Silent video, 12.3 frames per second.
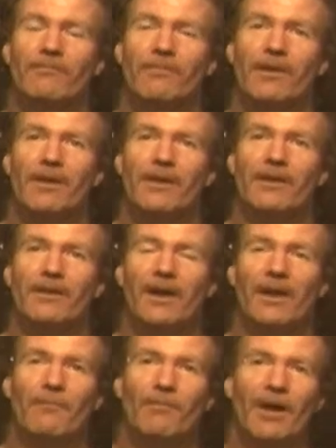And
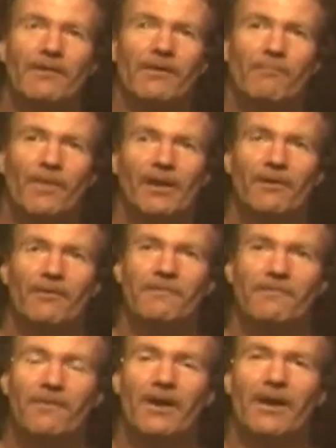my own
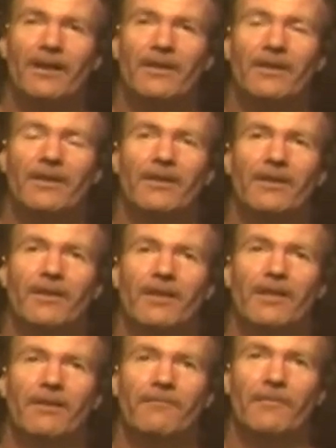friend
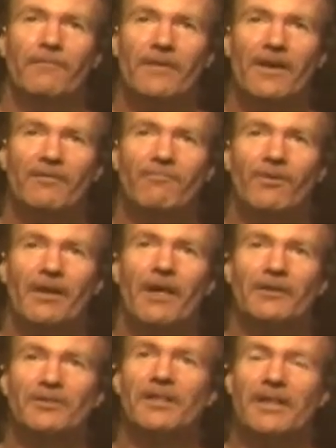from Facebook
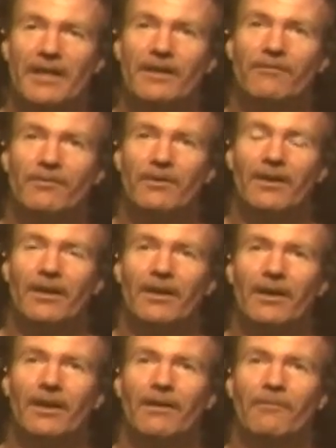actually hears
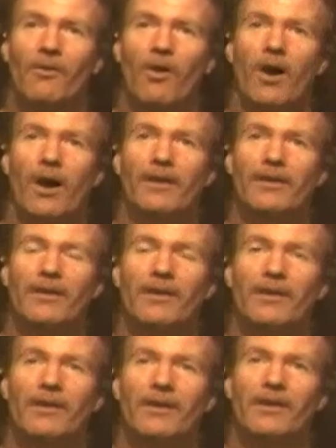on
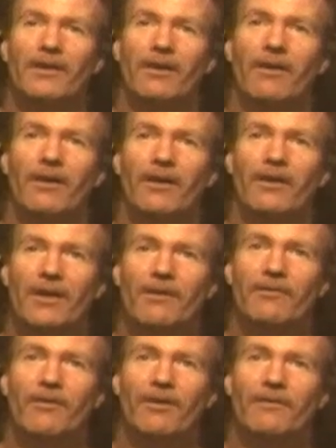
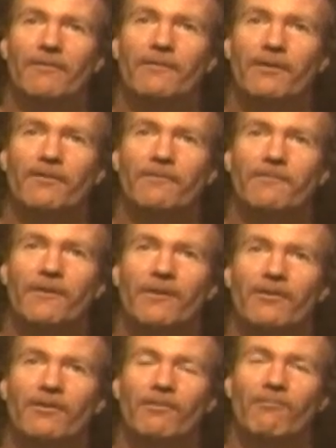the first
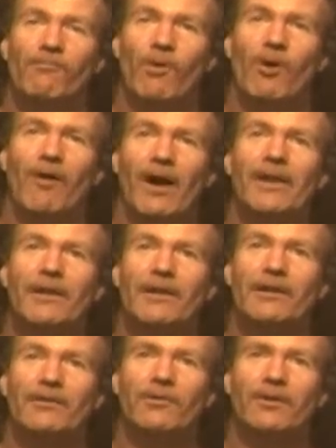verse. While I
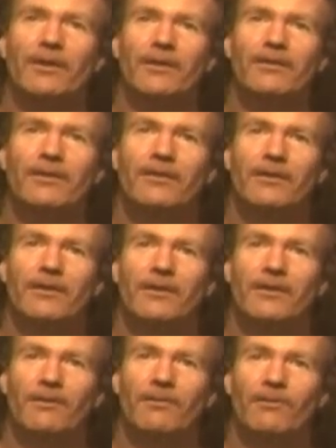hear good,
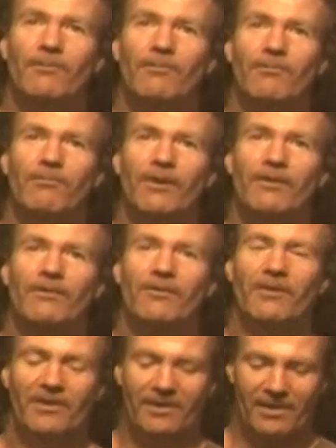what's
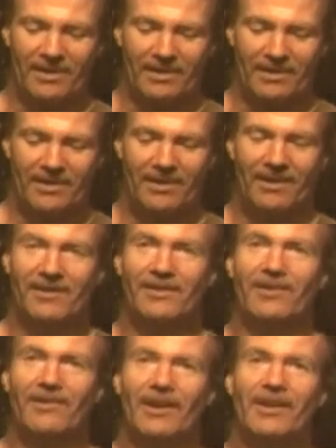going on?
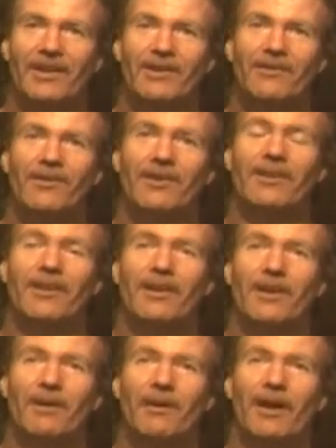I hear good,
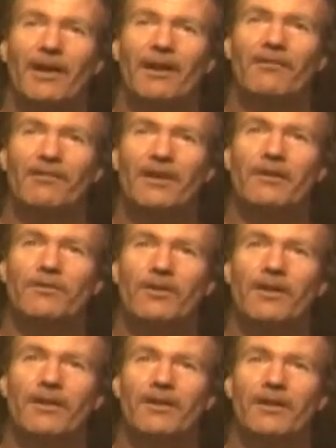but I gotta say
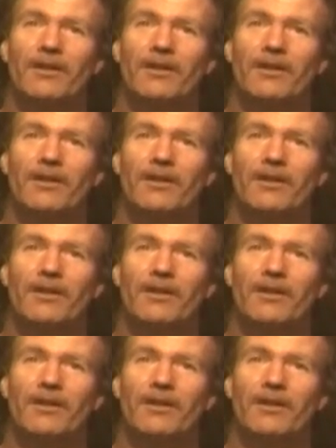good.